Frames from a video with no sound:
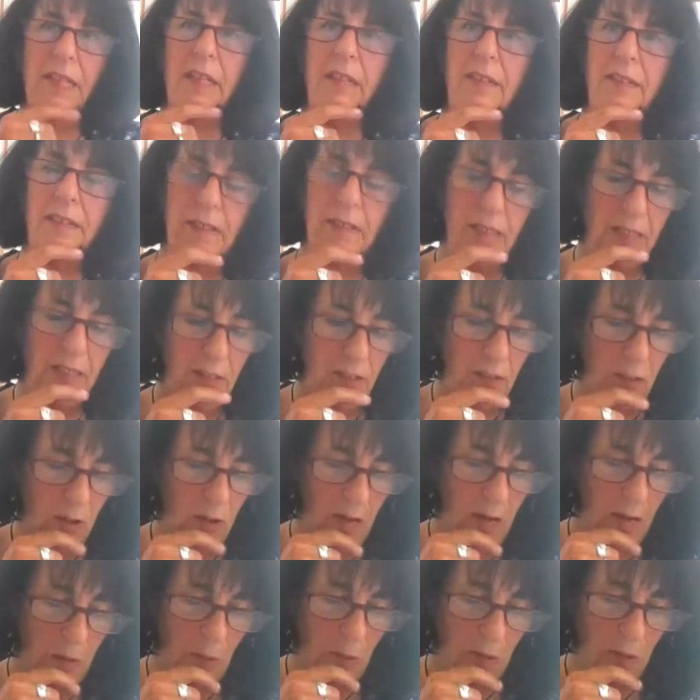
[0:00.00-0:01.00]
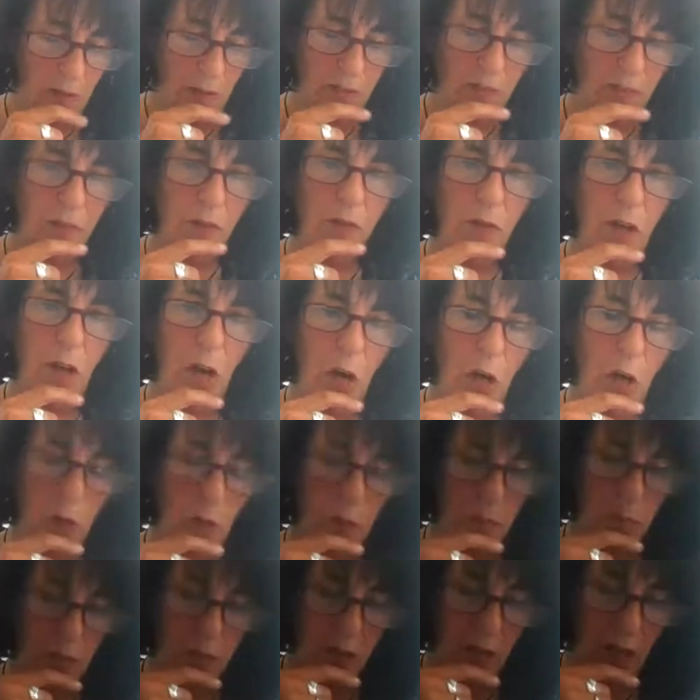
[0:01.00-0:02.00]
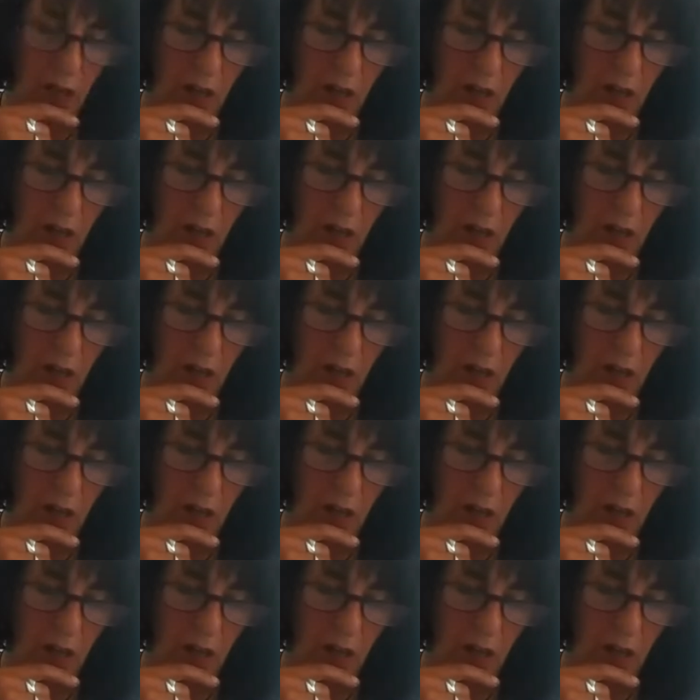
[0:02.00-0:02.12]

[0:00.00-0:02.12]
listening to how others have coped